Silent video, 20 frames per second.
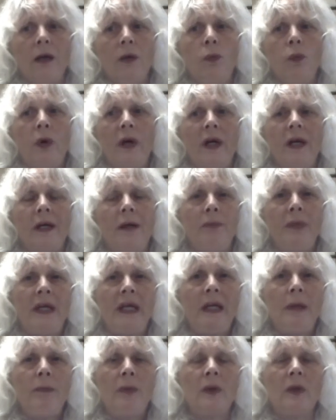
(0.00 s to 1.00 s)
where
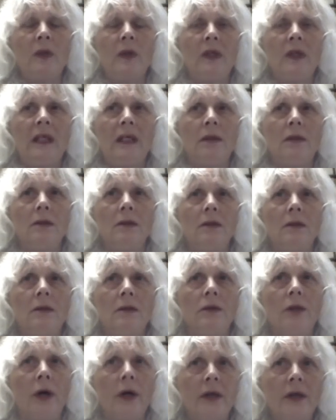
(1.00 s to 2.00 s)
people
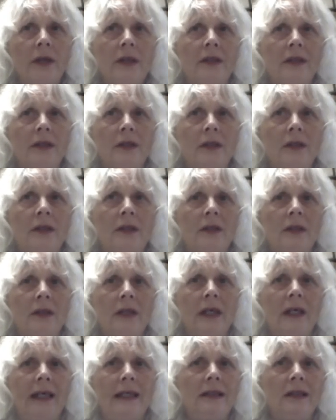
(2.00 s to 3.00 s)
doctors
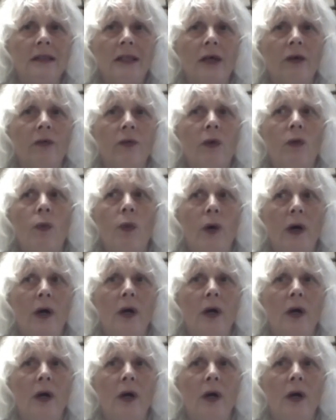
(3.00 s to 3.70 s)
and stuff were